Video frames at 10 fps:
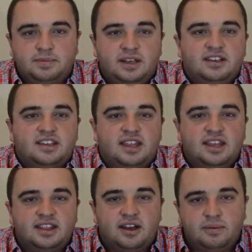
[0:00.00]
because I
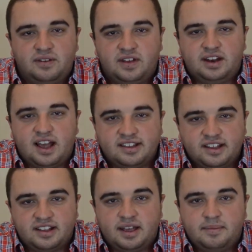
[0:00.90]
think that would be
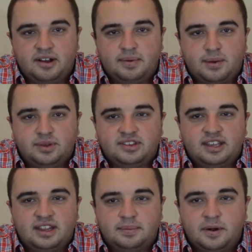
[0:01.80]
fantastic to get Mary Poppins
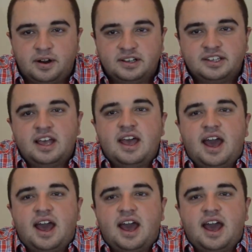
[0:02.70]
in the parks.